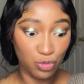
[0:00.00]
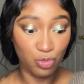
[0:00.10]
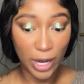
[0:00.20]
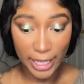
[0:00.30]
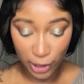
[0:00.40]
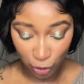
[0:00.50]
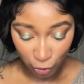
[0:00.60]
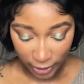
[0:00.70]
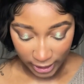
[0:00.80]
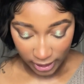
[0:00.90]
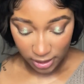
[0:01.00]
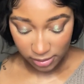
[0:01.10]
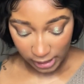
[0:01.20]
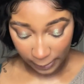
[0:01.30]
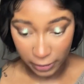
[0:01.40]
red and green
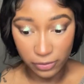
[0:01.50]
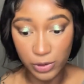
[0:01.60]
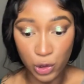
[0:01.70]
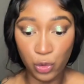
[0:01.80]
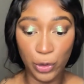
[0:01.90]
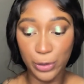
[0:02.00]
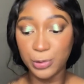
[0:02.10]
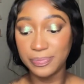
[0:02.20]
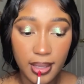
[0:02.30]
type of tutorial.